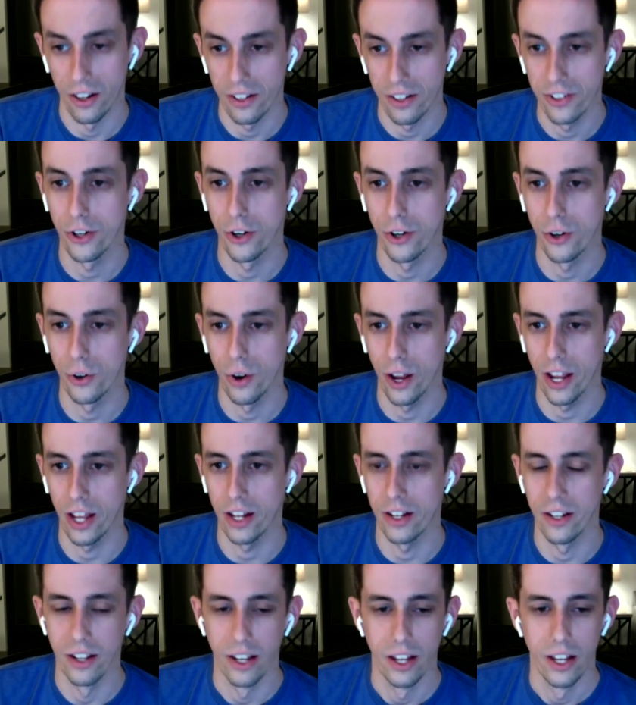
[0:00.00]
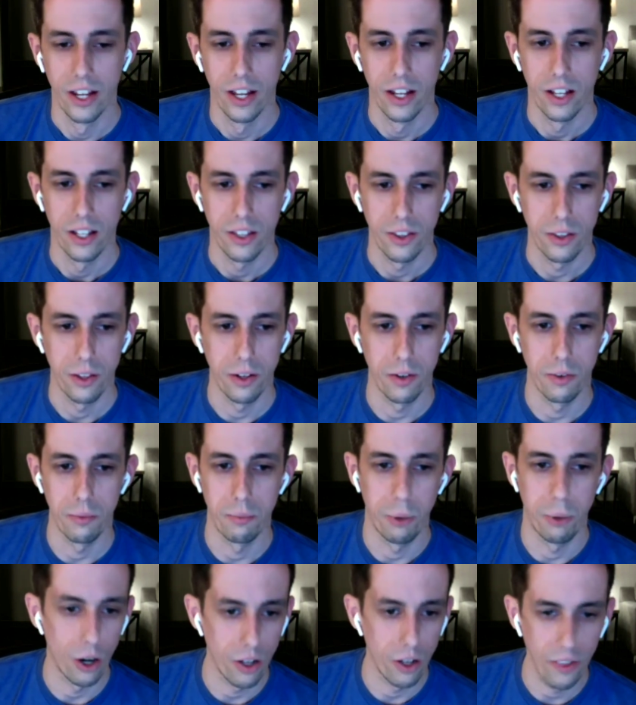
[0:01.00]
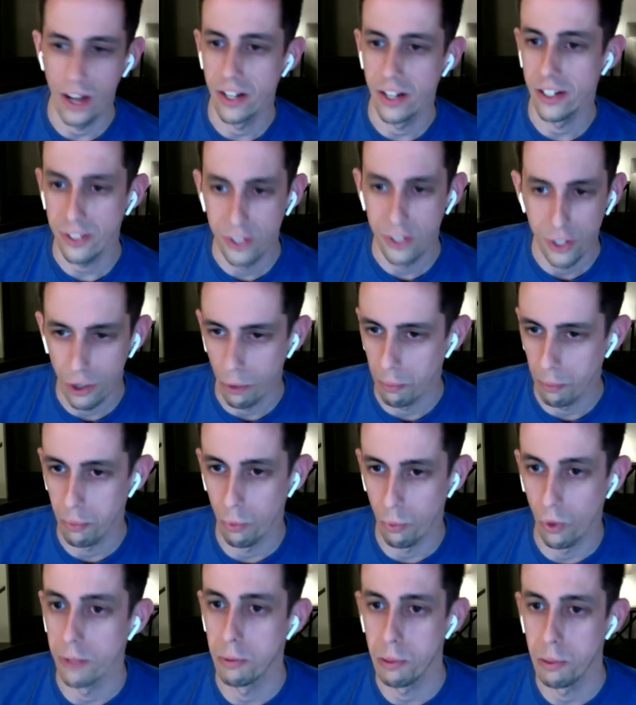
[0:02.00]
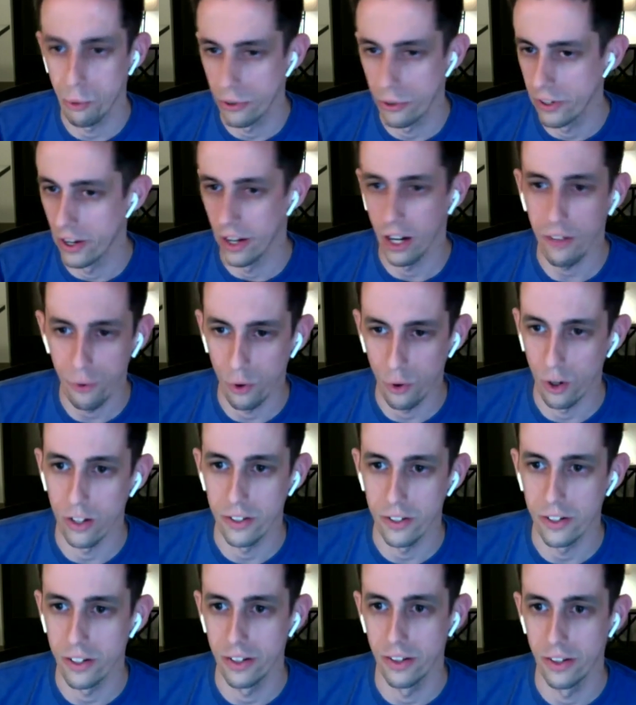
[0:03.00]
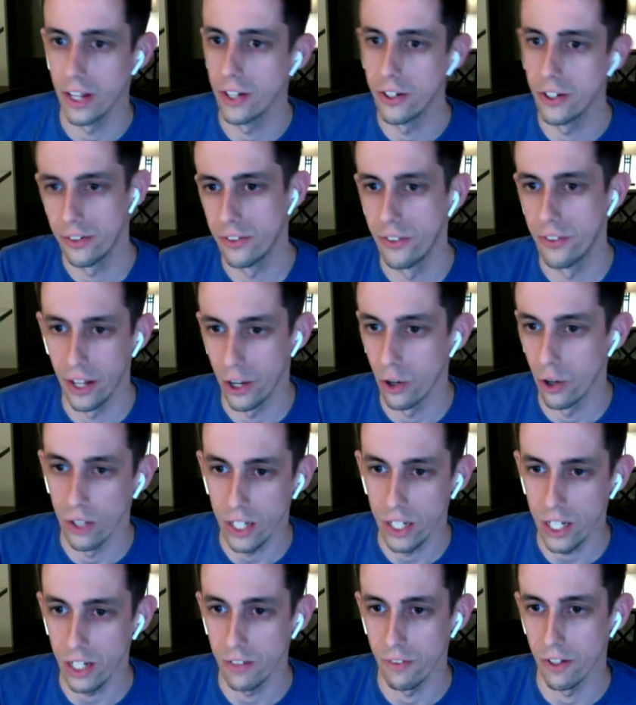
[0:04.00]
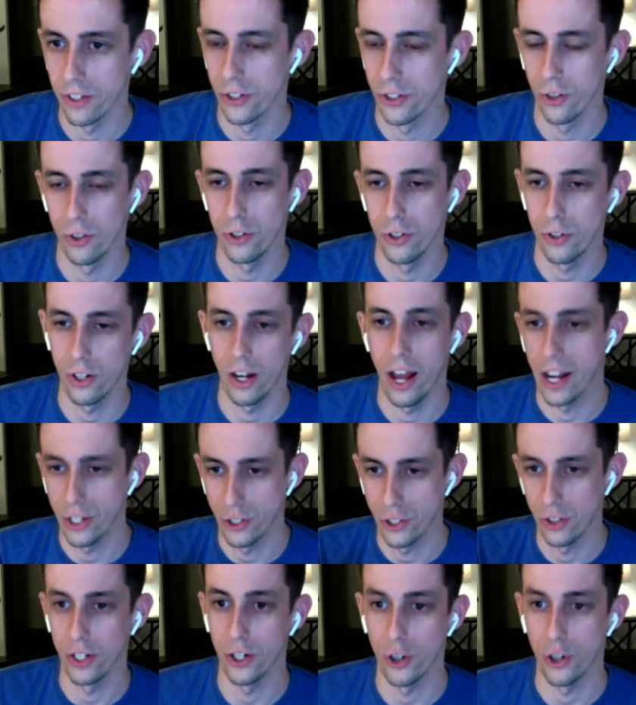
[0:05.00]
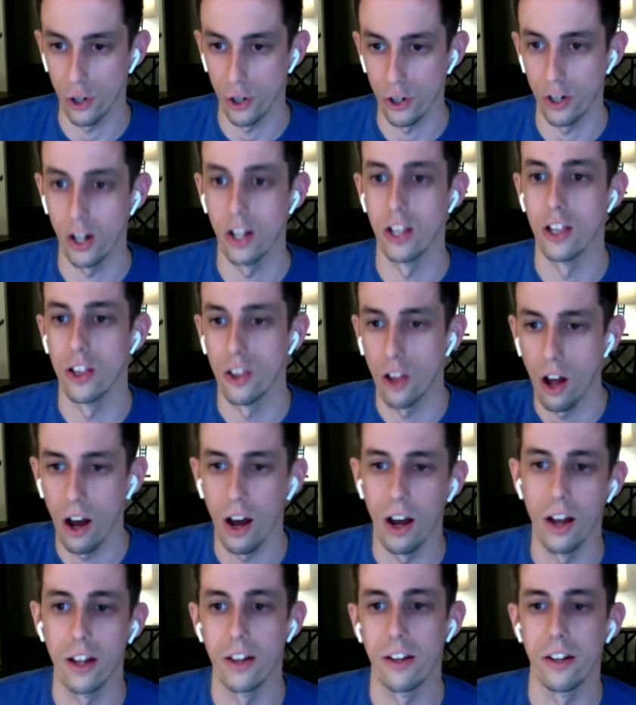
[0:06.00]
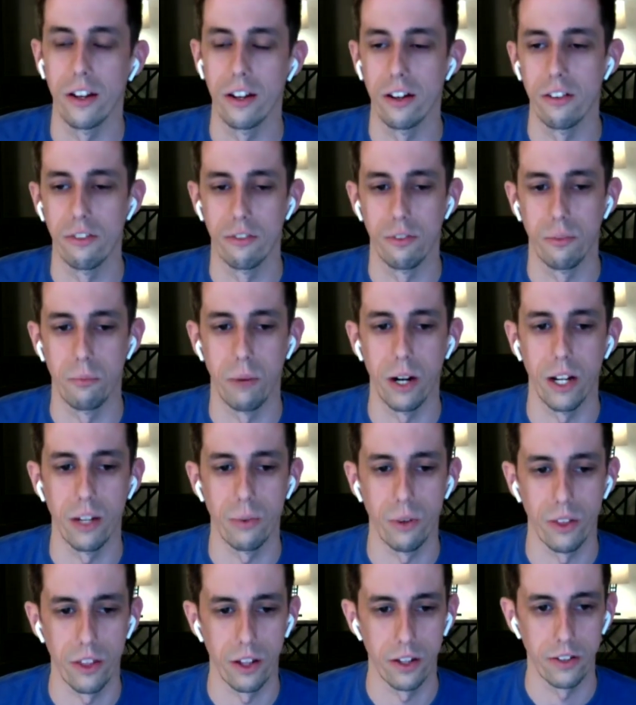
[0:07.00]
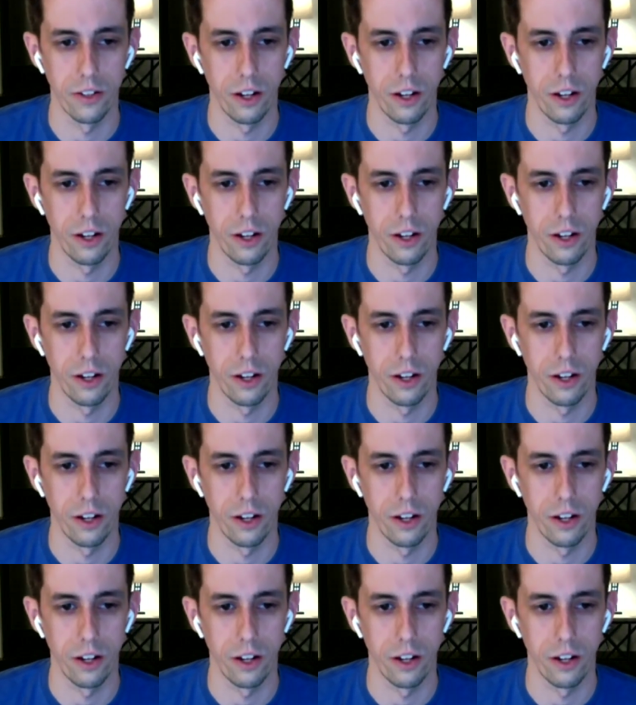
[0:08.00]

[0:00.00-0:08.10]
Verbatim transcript: So, and part of that is, you know, once people sign up for us, they don't leave. And so you can actually earn a lot of money with us.